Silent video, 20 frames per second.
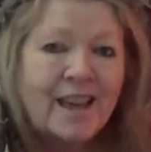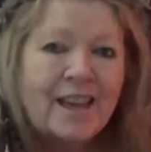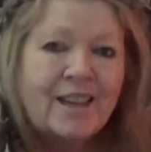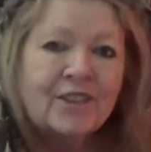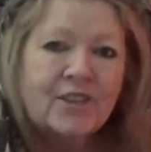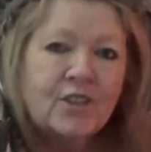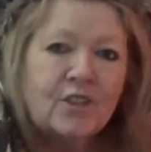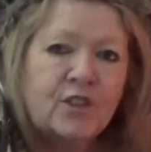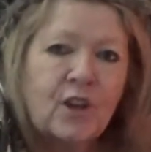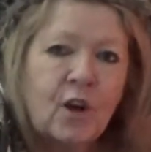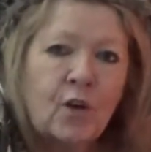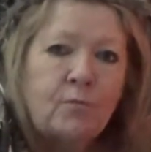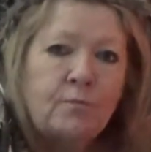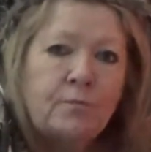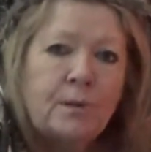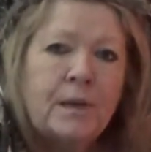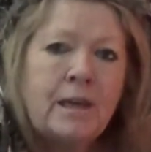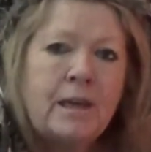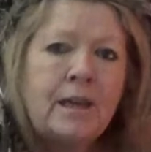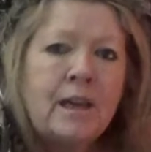So don't
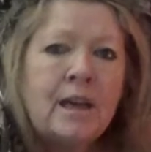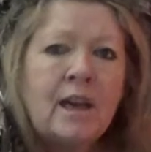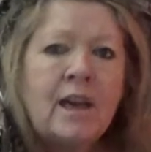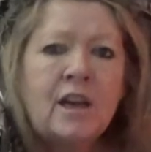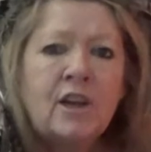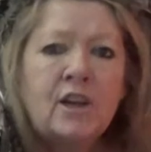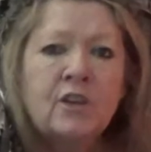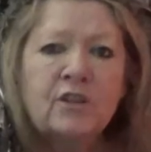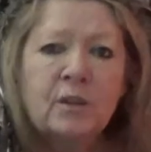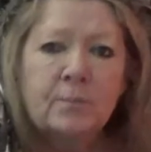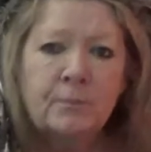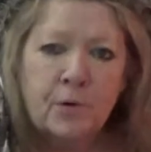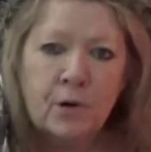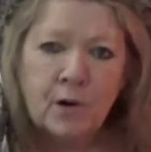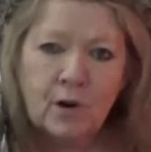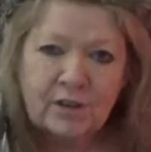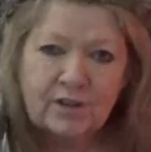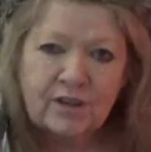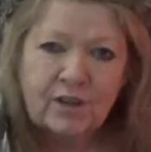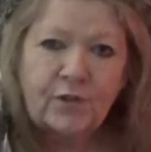be
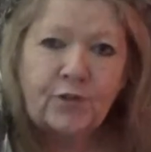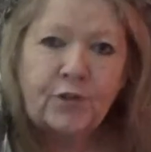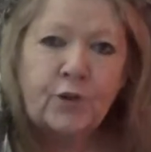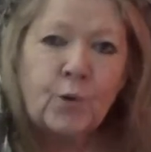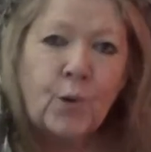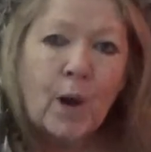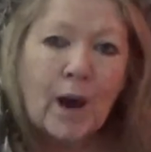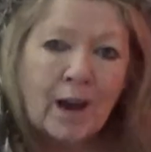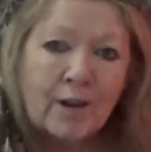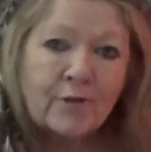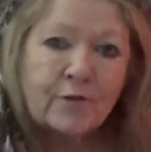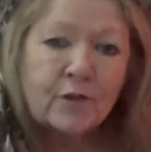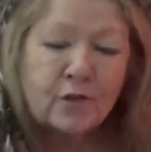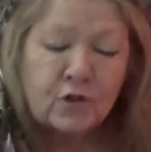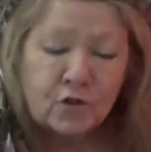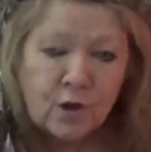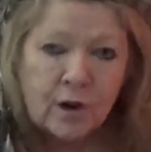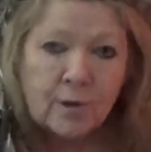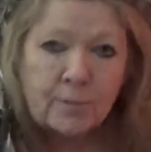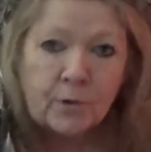surprised if you have
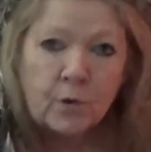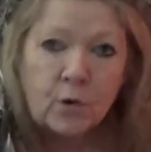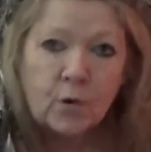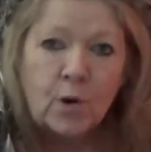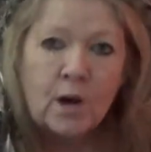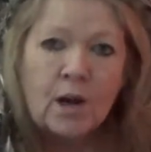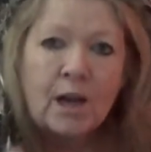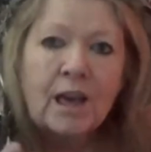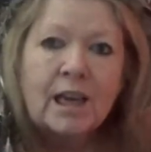trouble